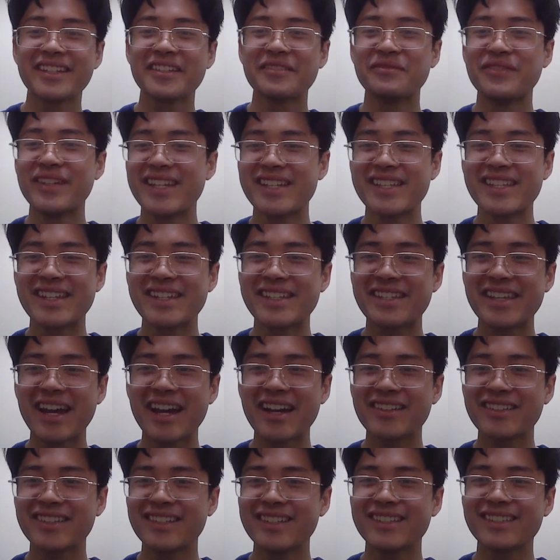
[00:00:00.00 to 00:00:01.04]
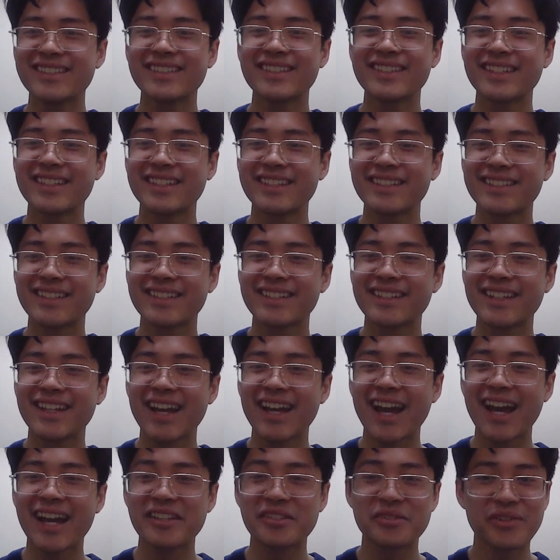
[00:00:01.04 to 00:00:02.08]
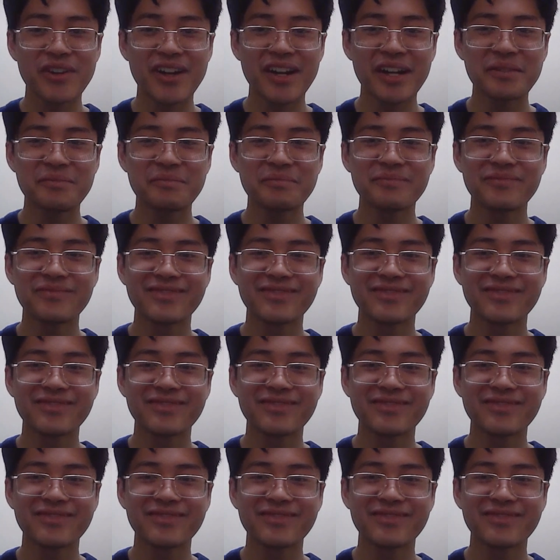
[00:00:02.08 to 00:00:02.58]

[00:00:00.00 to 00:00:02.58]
VC talent at Tribe?